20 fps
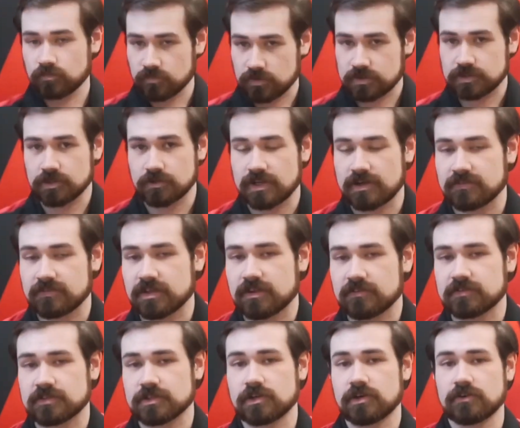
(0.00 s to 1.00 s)
don't have
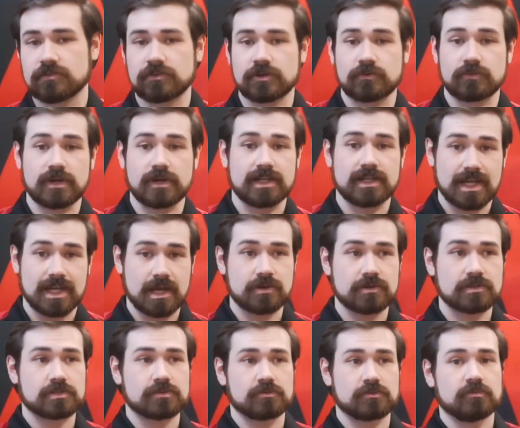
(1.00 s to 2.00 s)
enough to go over it right
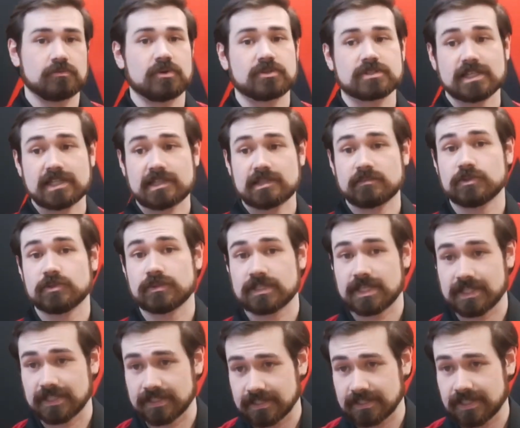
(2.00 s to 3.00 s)
now, so we'll most likely be doing
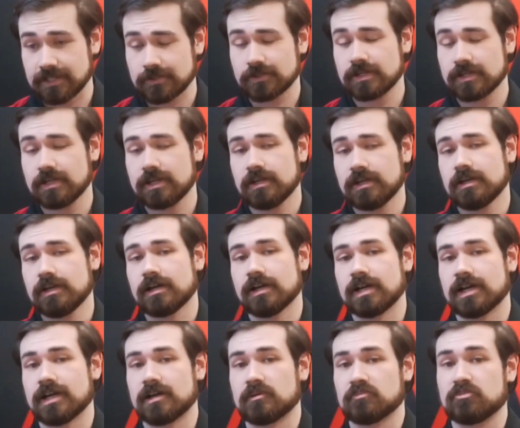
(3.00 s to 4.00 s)
that later.
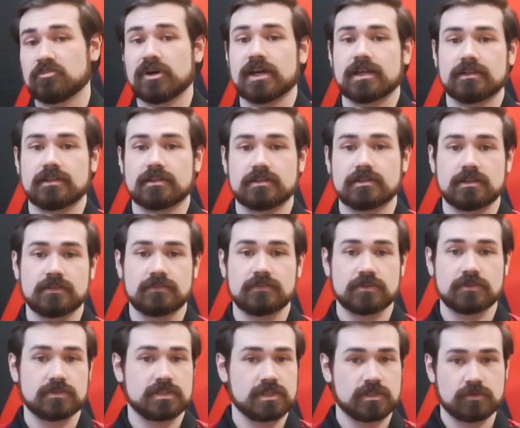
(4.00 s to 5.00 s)
But if
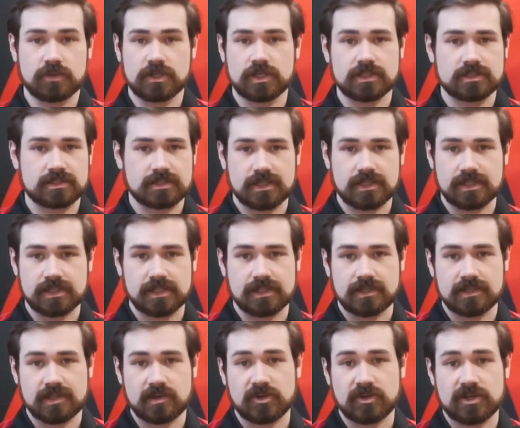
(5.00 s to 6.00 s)
you did want to kind of get
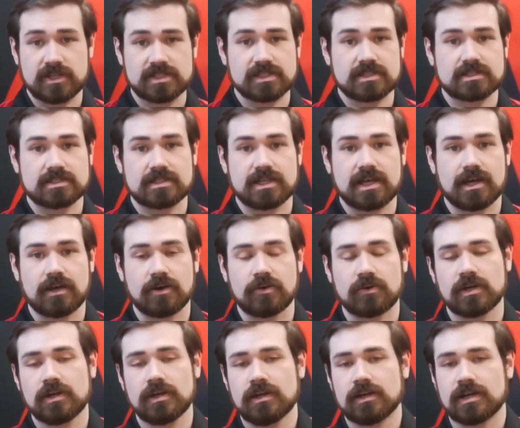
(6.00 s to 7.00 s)
into that process now,
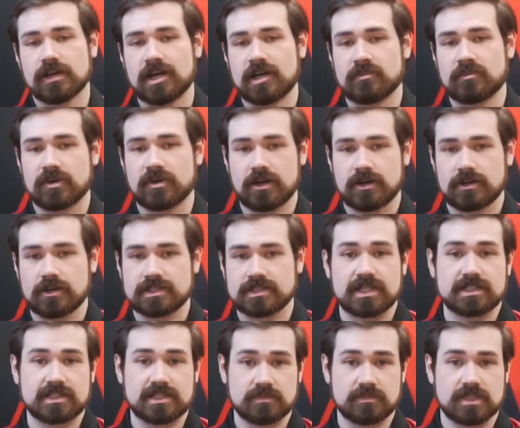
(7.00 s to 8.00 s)
our
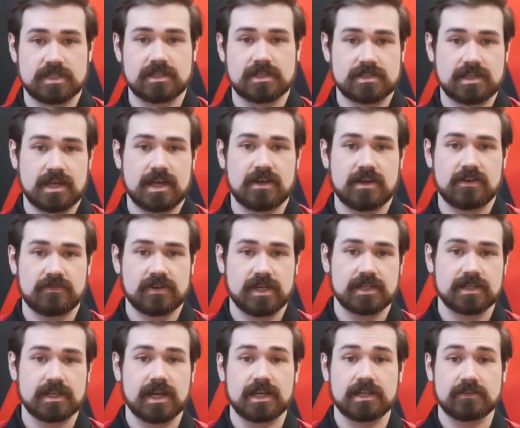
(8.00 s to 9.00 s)
tech team does have
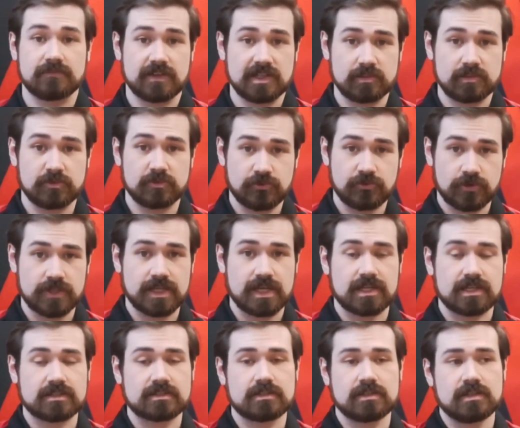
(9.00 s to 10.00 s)
a guide available for
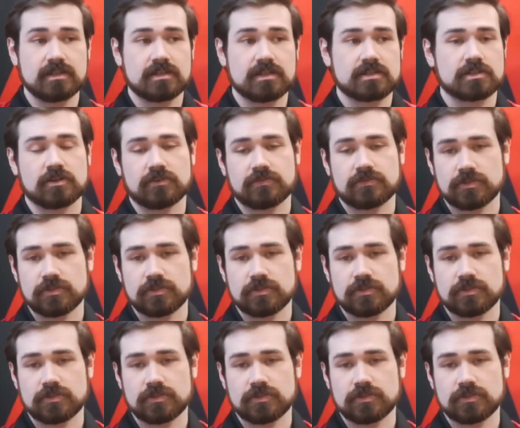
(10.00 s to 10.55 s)
that. So if